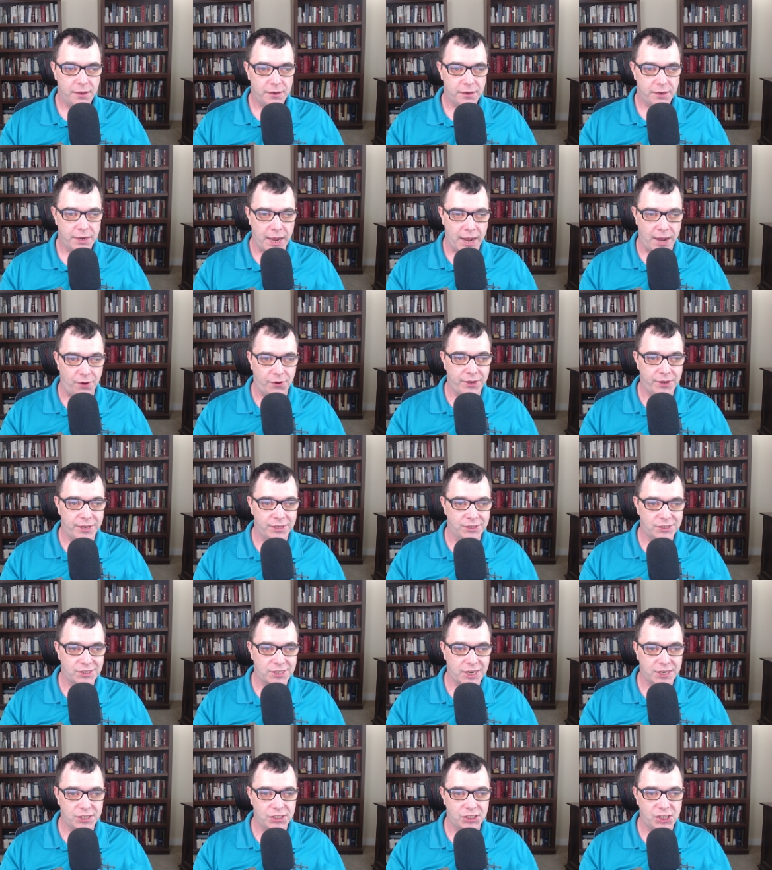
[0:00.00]
Now, in
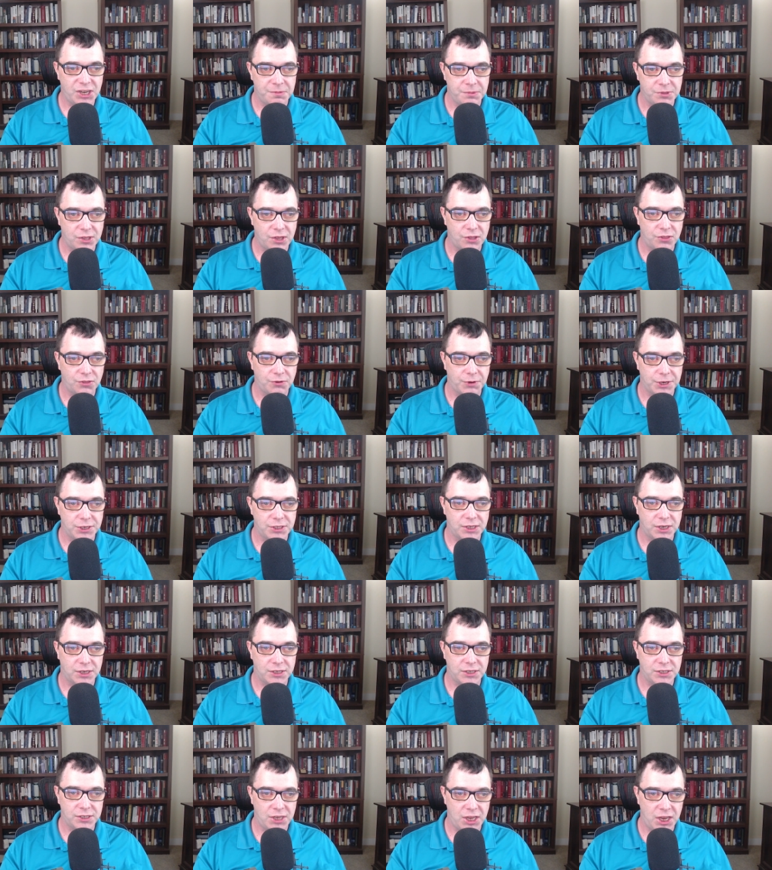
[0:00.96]
Second Timothy three
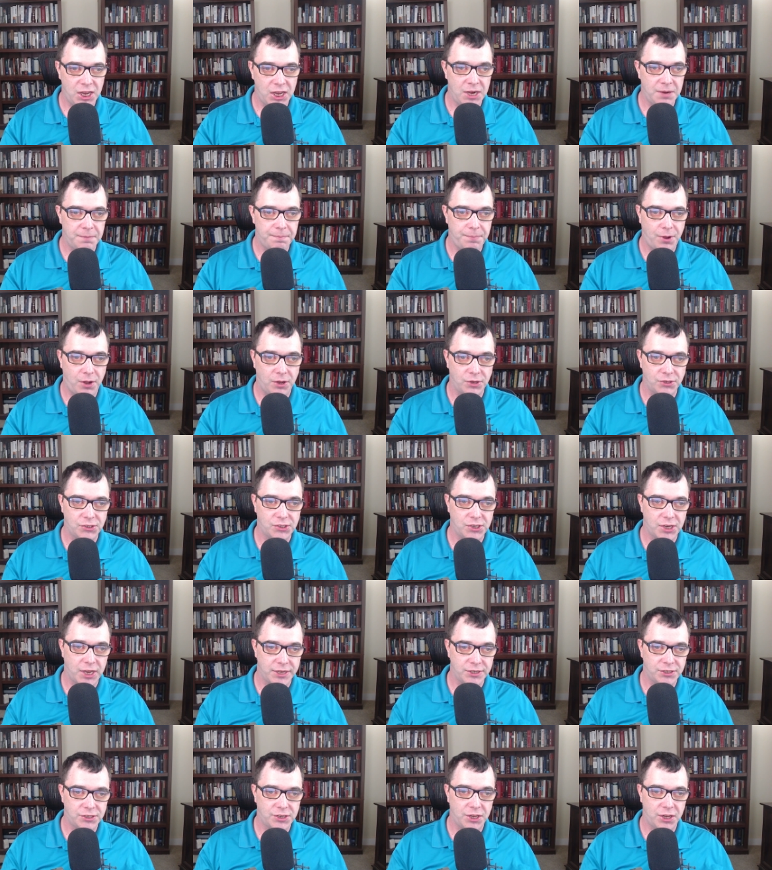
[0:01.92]
sixteen, Paul
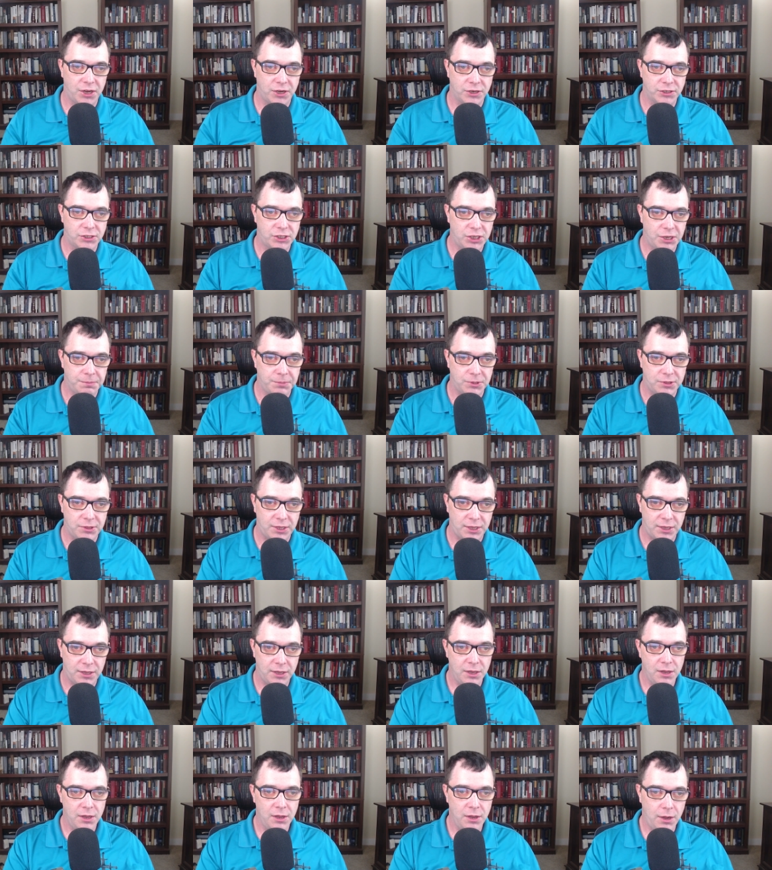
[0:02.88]
says to young
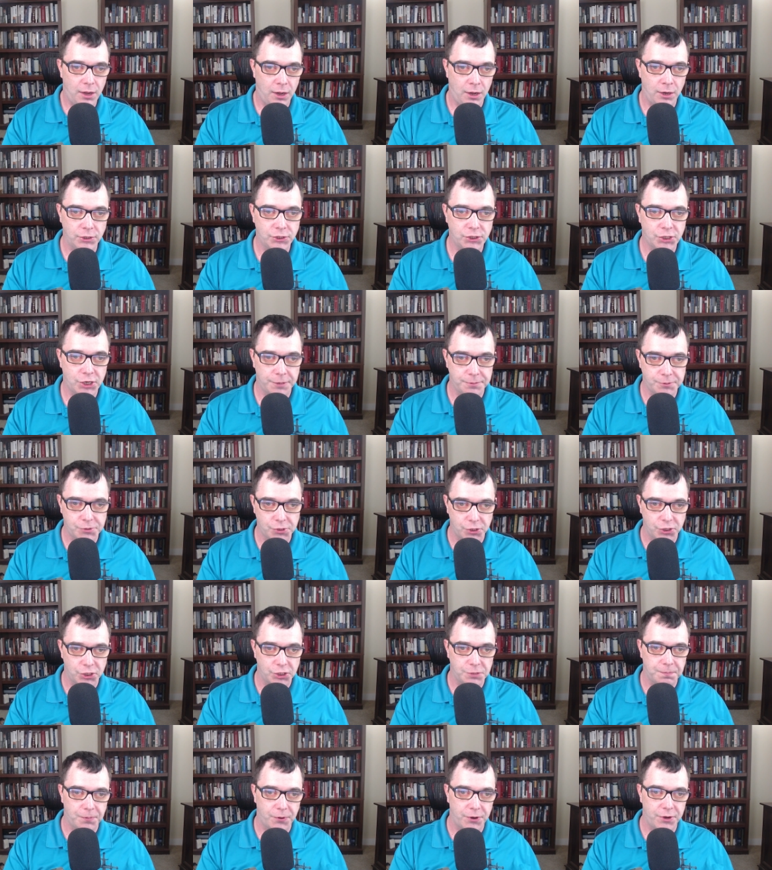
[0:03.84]
Timothy, all Scripture
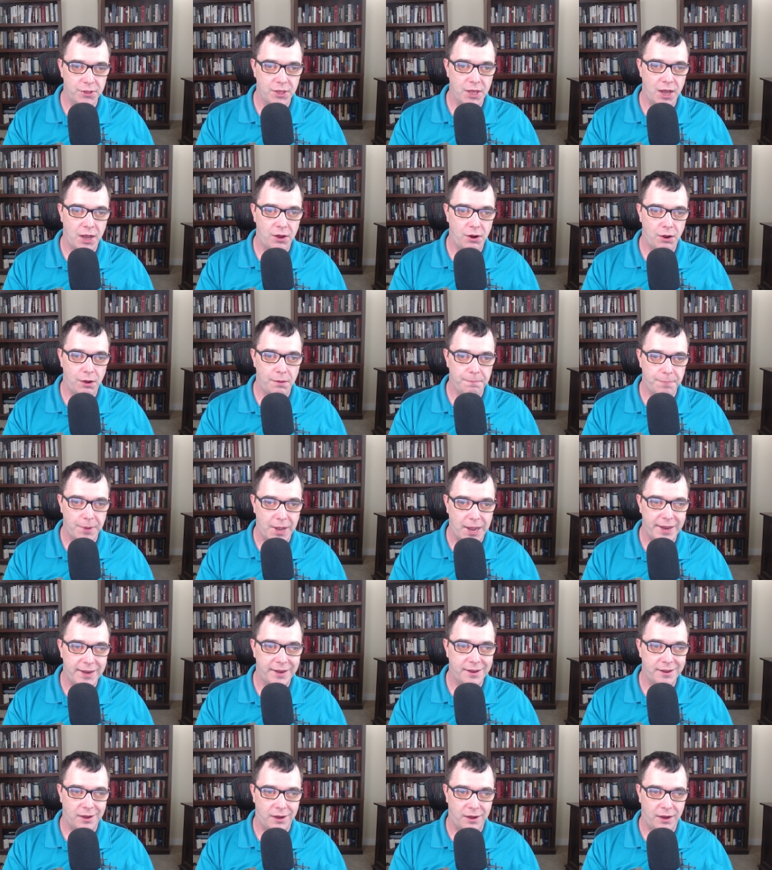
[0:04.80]
is breathed out
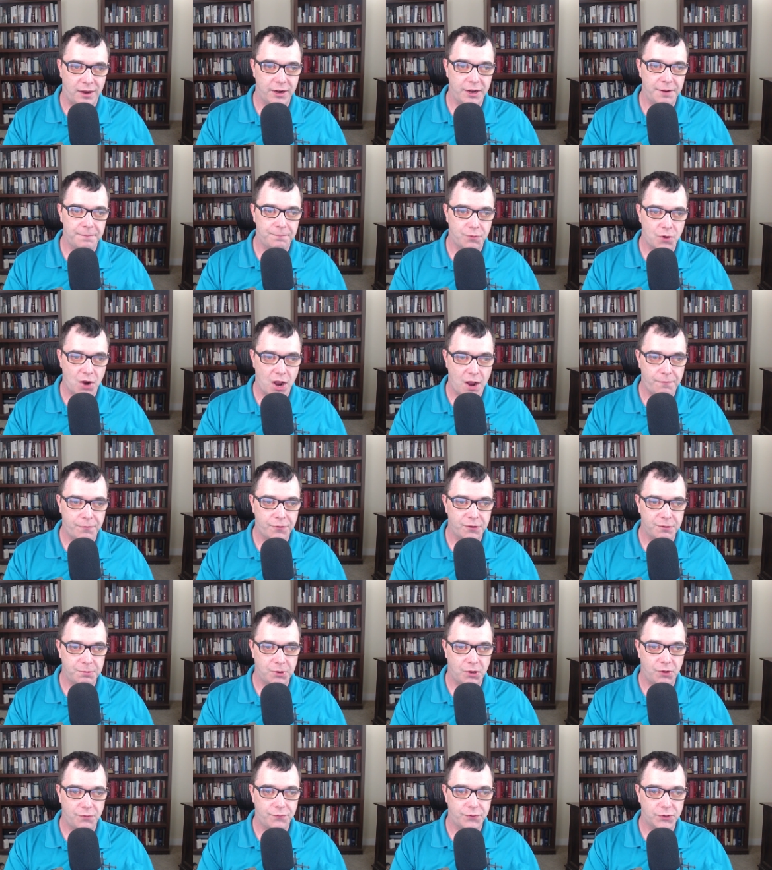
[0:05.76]
by God and
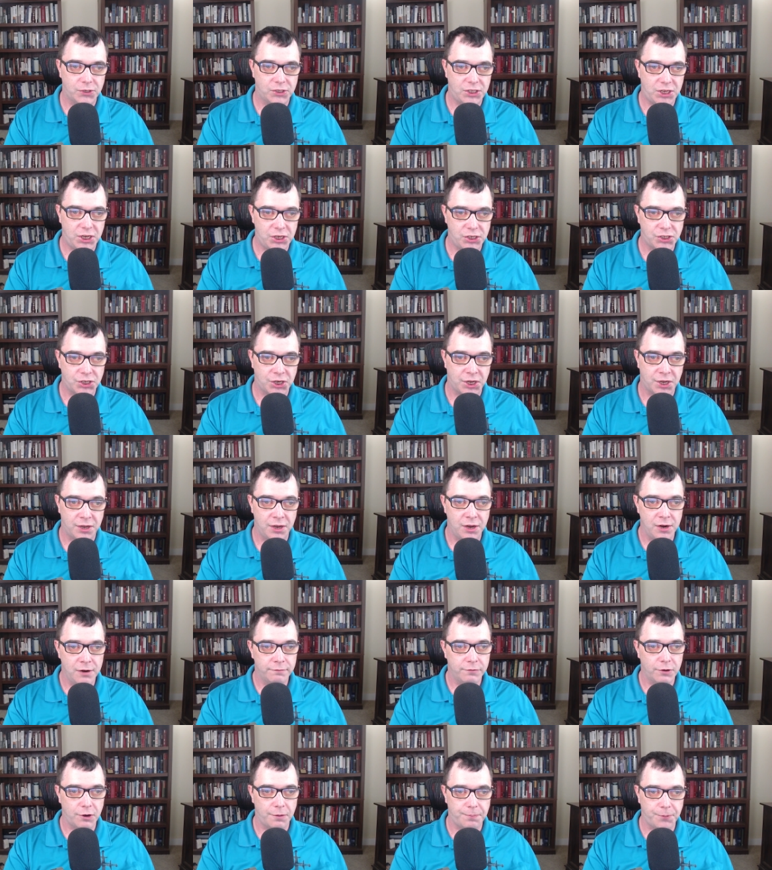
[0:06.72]
profitable for teaching,
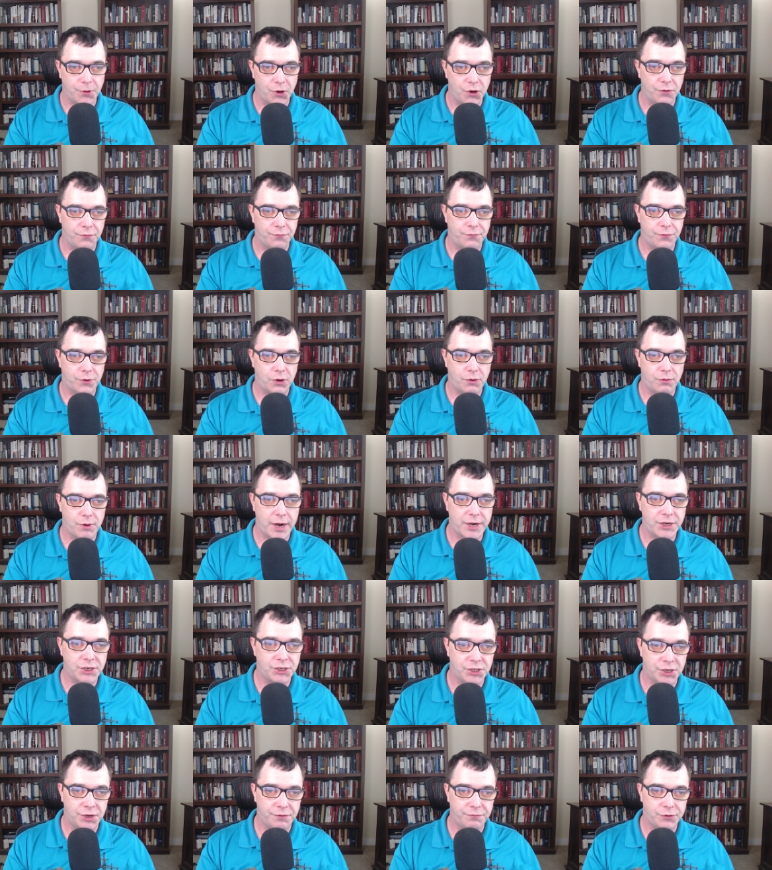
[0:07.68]
for reproof, for
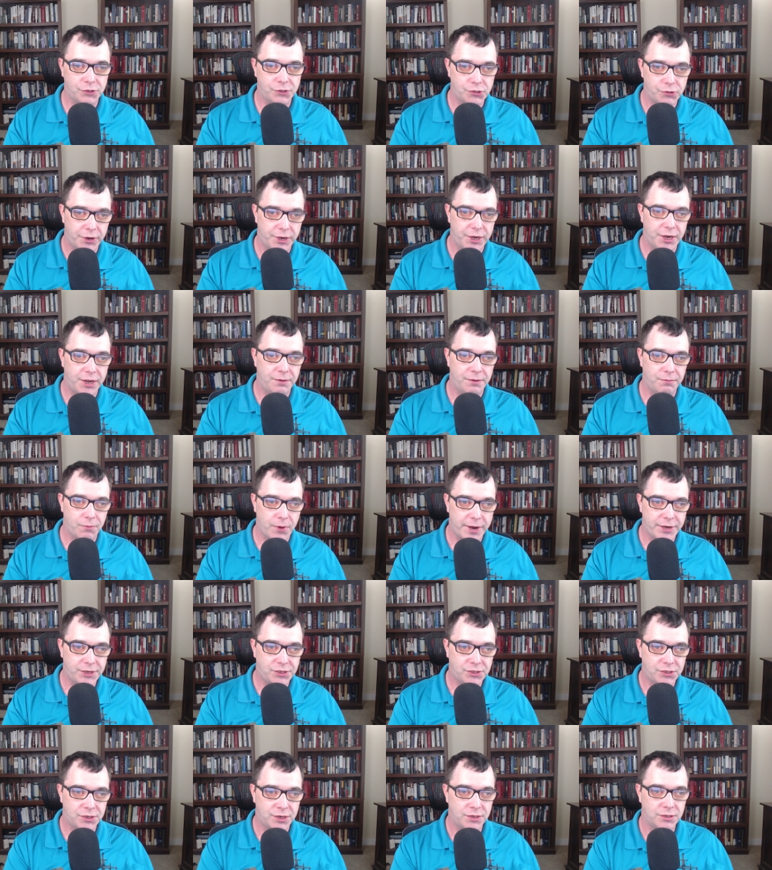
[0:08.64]
correction, and for training in
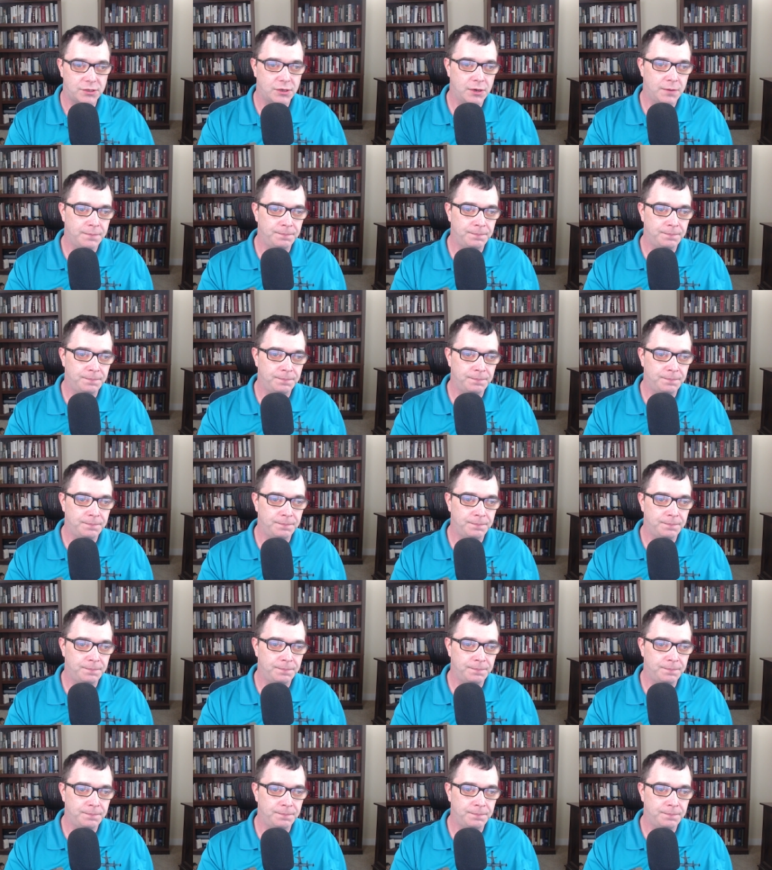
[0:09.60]
righteousness.